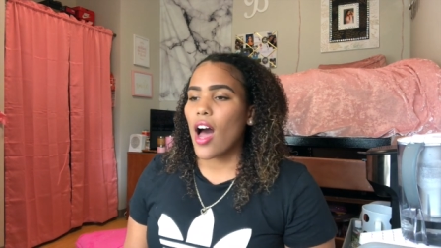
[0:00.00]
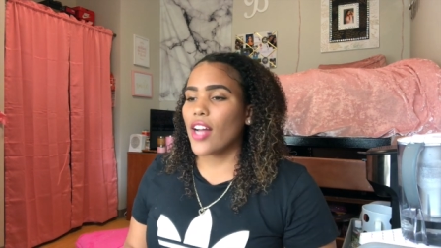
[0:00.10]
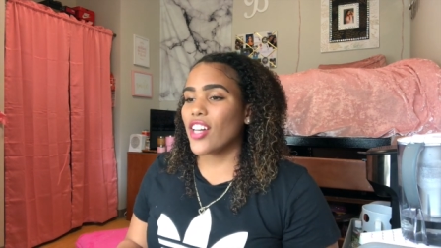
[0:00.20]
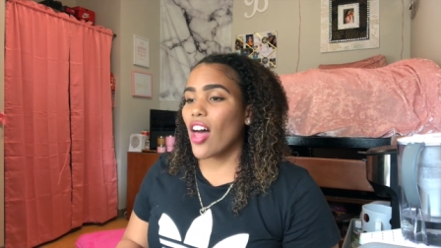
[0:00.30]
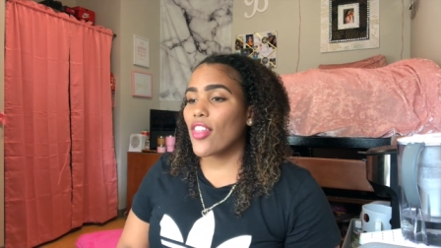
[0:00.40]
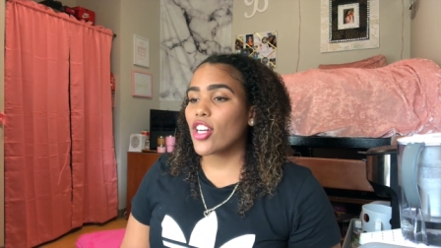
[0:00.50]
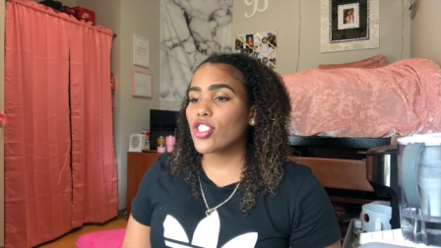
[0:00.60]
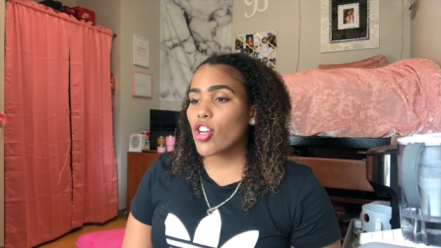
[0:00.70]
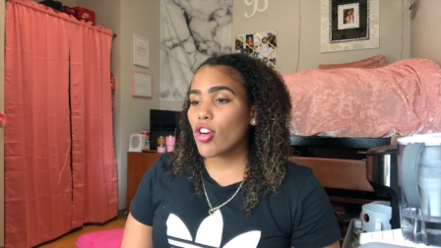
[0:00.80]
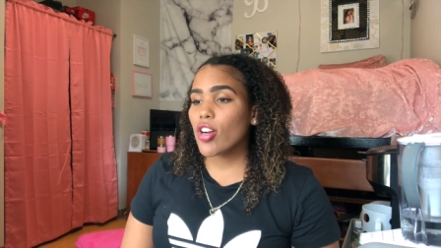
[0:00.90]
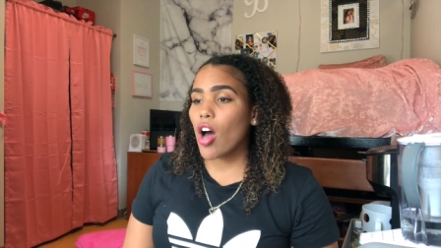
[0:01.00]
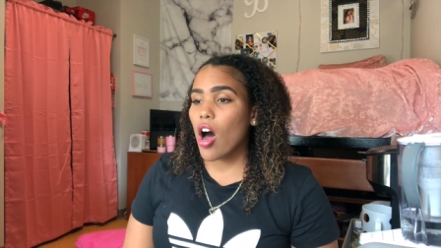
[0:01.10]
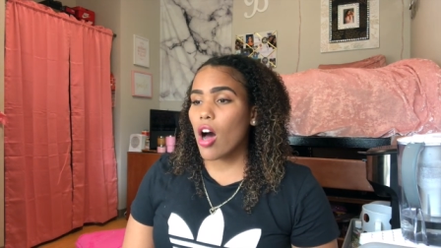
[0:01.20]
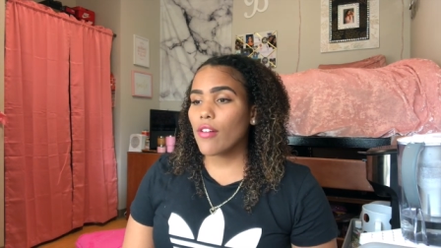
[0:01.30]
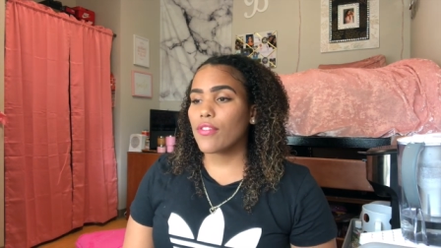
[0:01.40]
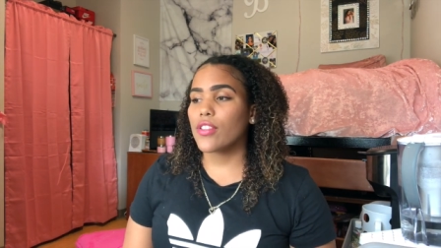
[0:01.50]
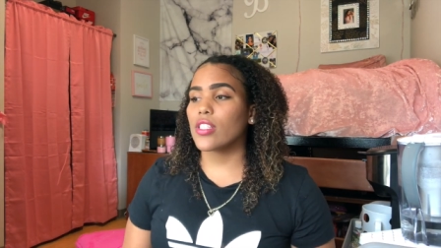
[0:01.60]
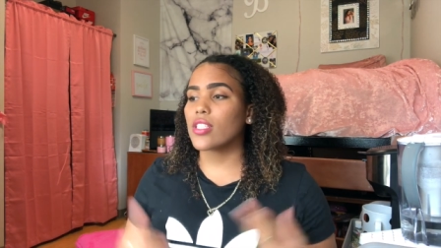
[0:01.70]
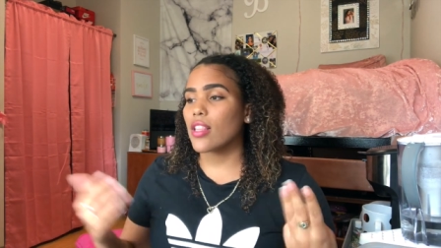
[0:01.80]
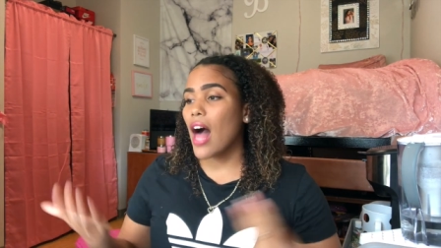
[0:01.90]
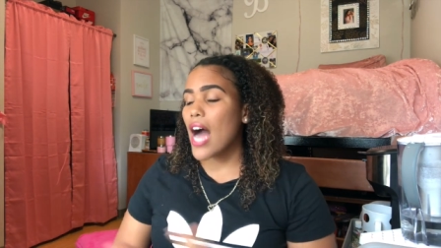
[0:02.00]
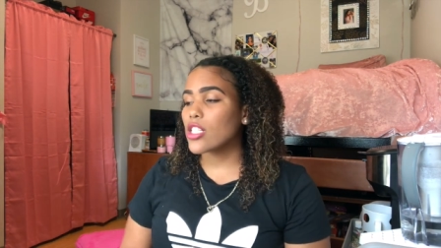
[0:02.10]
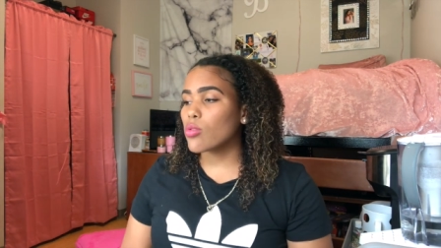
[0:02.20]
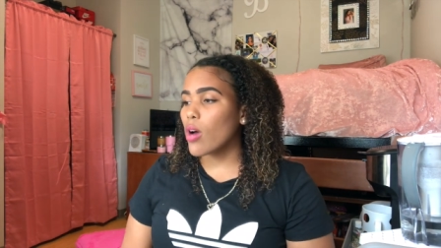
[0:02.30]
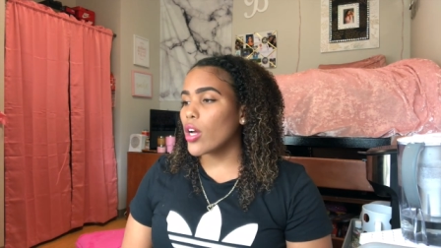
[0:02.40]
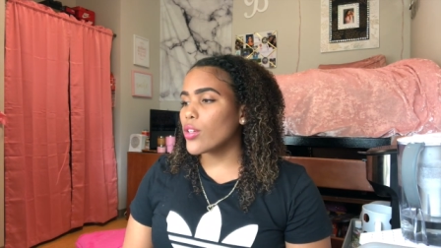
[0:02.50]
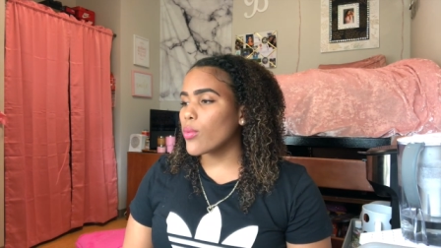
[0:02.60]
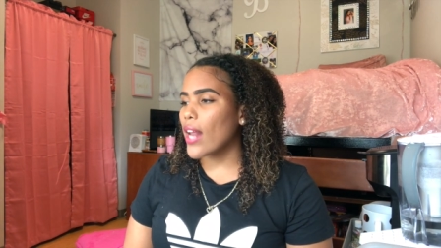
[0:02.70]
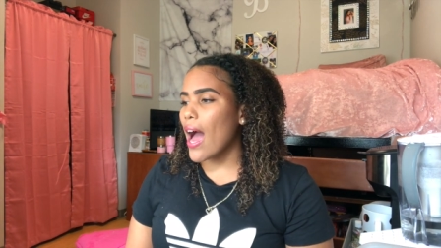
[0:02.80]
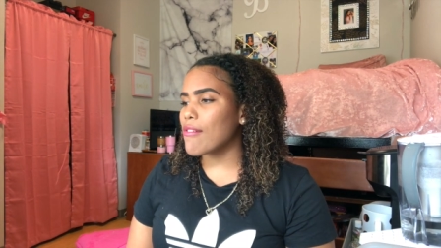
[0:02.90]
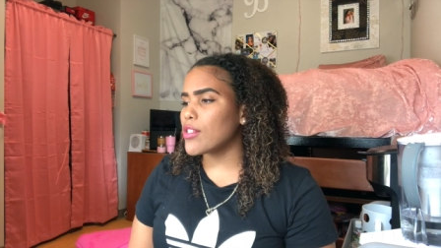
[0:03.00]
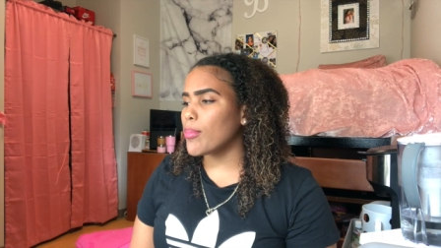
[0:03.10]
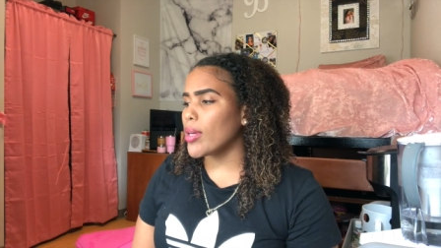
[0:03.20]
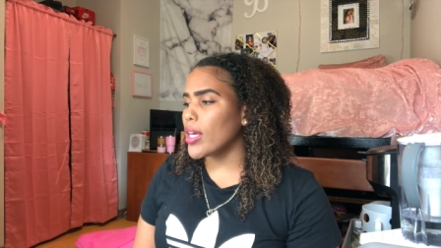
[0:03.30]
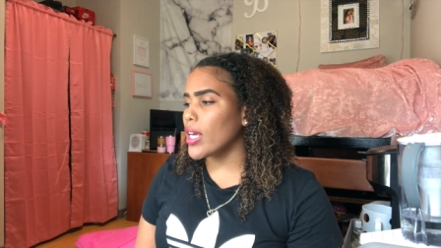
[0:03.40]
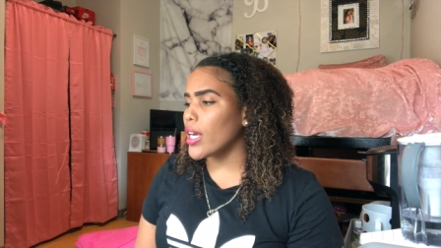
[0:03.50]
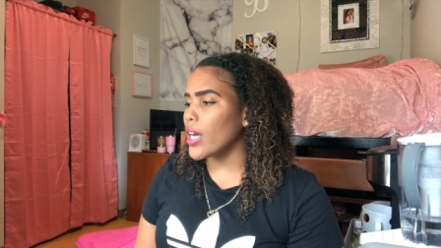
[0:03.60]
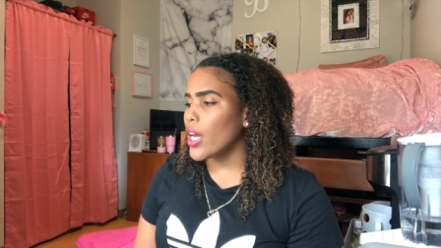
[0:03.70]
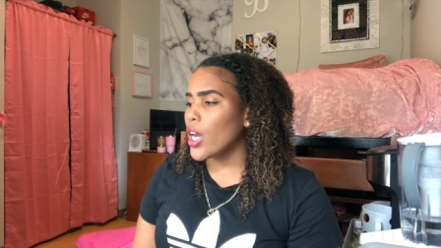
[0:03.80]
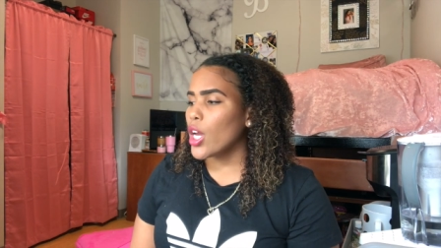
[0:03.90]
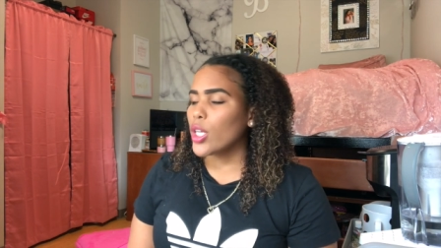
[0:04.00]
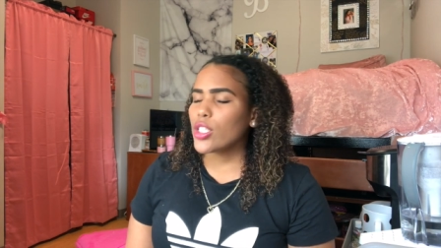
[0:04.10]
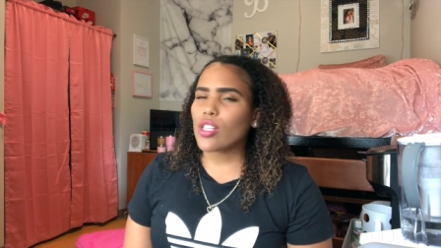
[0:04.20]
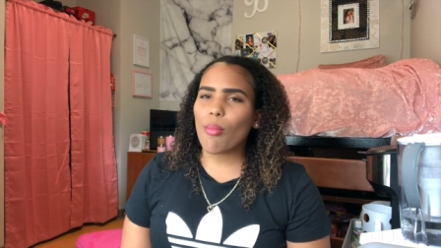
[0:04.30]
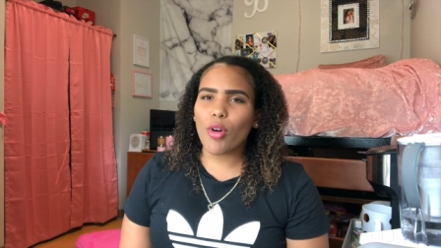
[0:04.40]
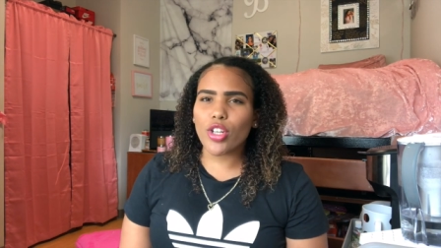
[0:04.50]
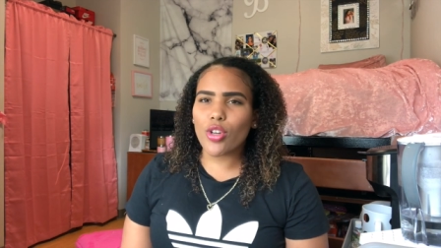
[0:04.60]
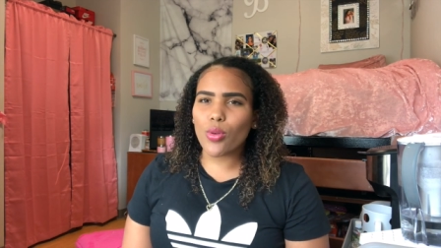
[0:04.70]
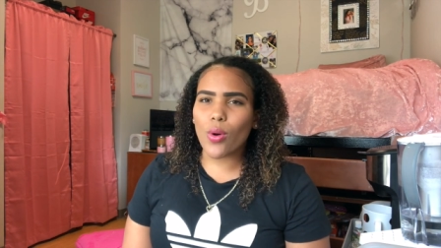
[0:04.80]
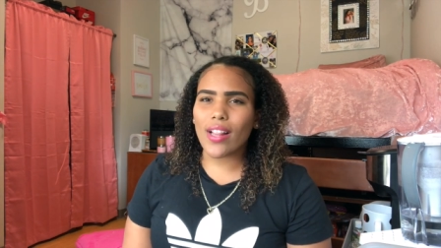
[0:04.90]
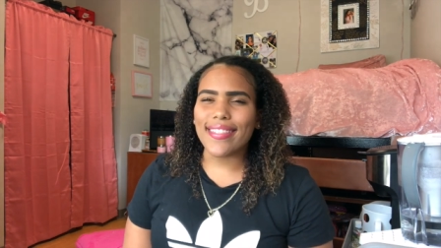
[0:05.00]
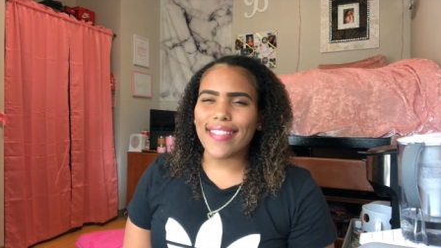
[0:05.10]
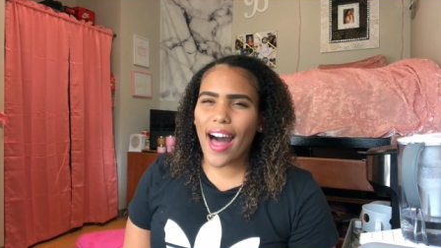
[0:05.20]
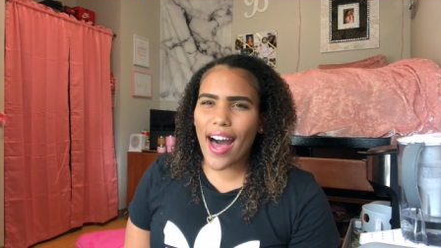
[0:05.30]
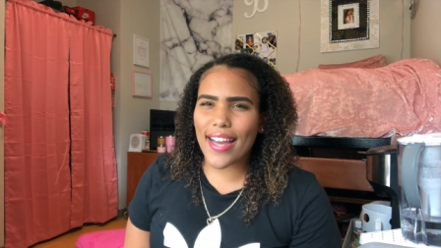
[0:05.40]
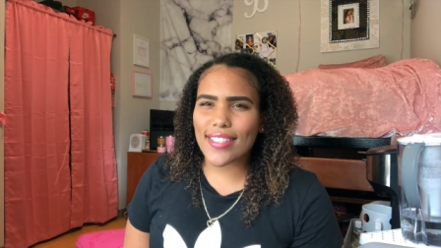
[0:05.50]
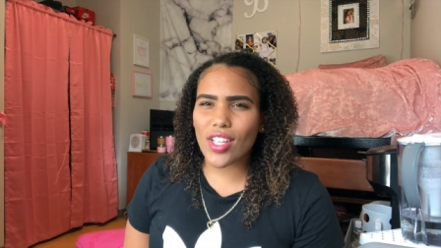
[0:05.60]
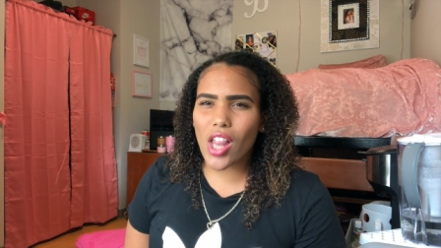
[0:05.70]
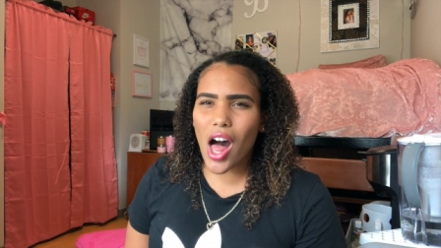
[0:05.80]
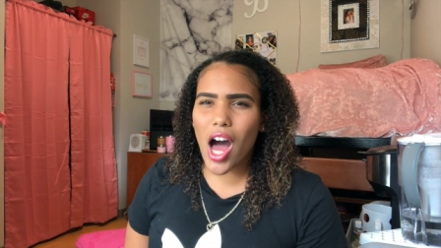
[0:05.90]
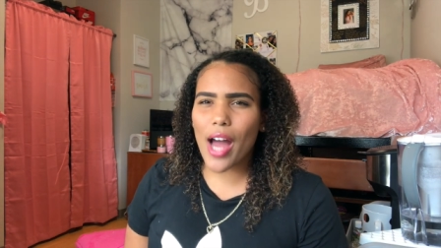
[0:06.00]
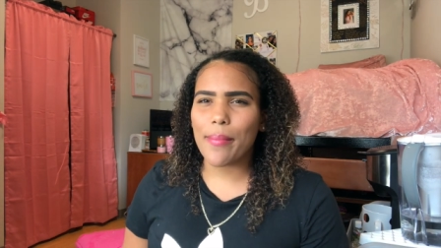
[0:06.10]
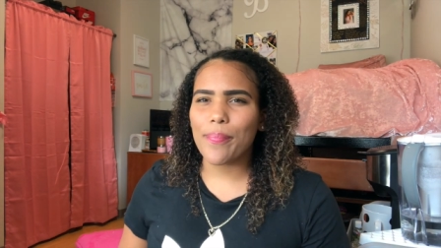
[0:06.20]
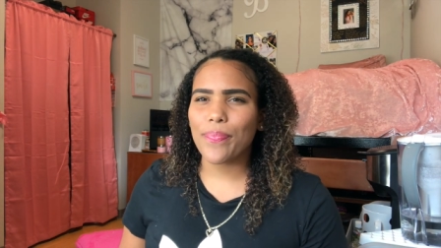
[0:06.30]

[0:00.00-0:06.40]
Another turn off, this last one would have to be someone who lies a lot.